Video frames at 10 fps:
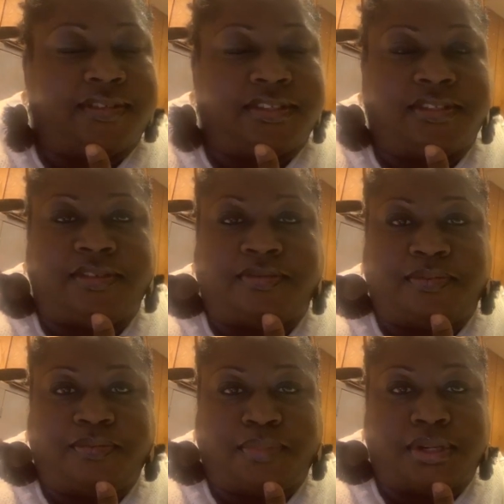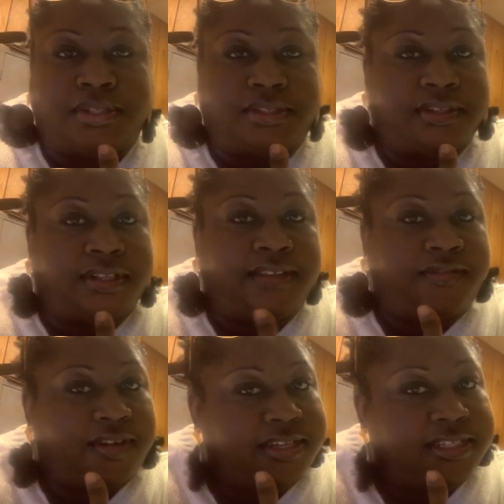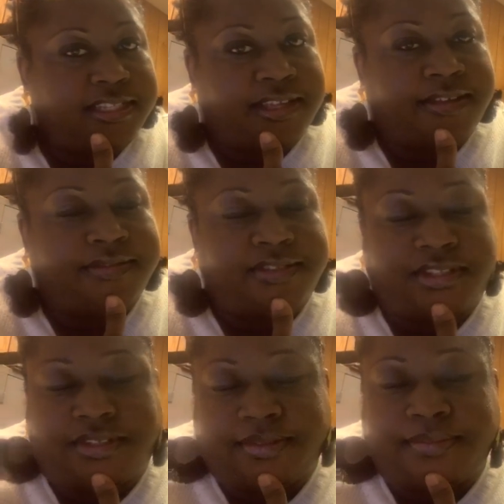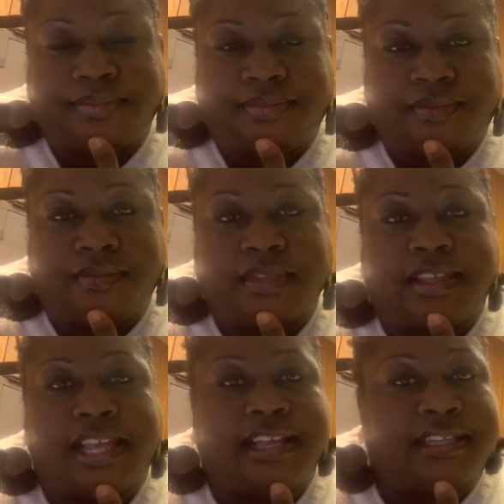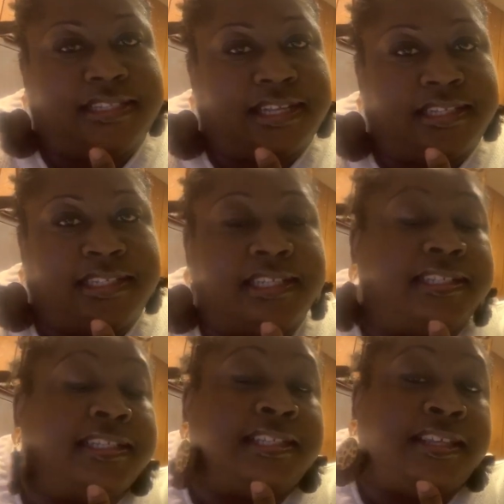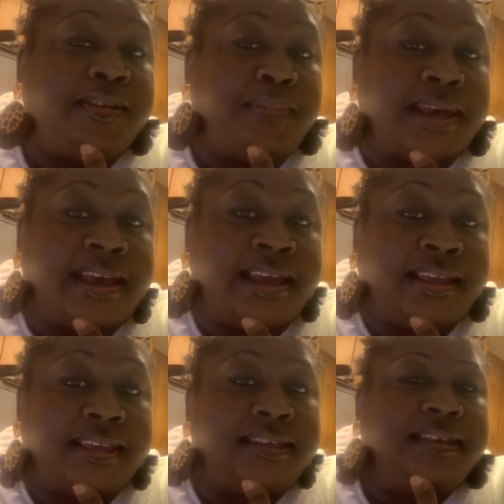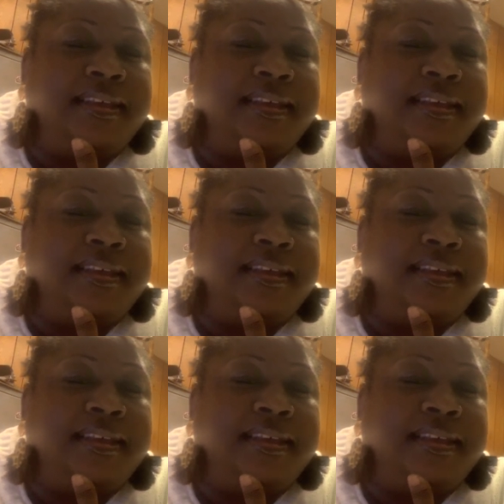to do personally for yourself. So, like I said, it's good to see you back.